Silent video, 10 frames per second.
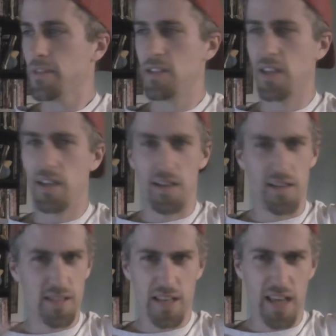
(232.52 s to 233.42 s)
It's like
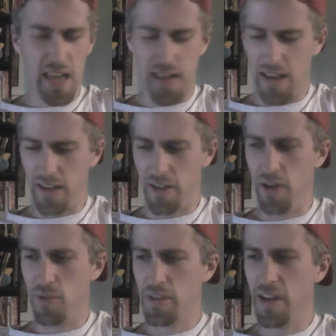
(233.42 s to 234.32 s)
a
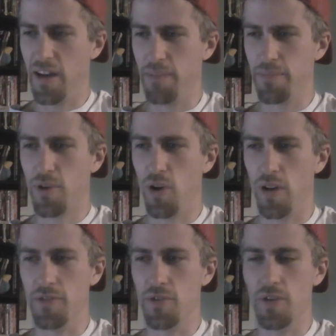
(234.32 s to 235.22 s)
Halo type,
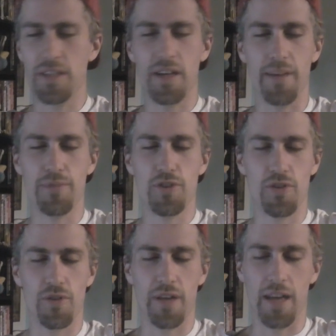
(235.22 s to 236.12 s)
Call of Duty type
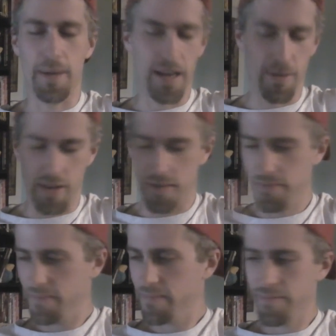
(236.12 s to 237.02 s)
shooter game. Anyway,
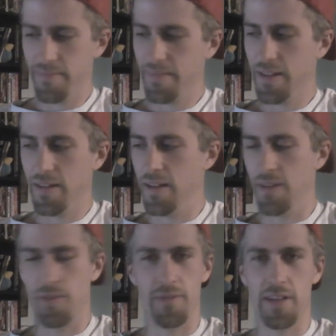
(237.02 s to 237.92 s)

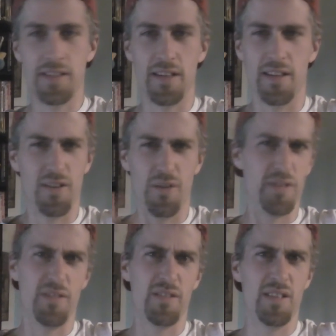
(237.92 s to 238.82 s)
never invested in it. It
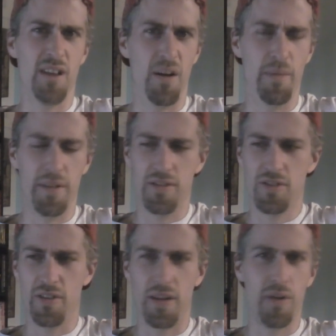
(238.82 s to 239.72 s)
always looked dumb on the
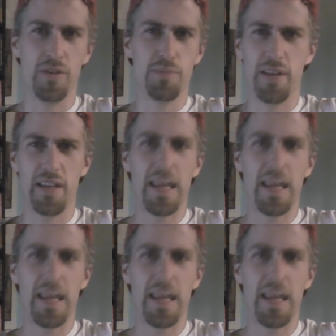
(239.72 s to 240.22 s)
show. They would always play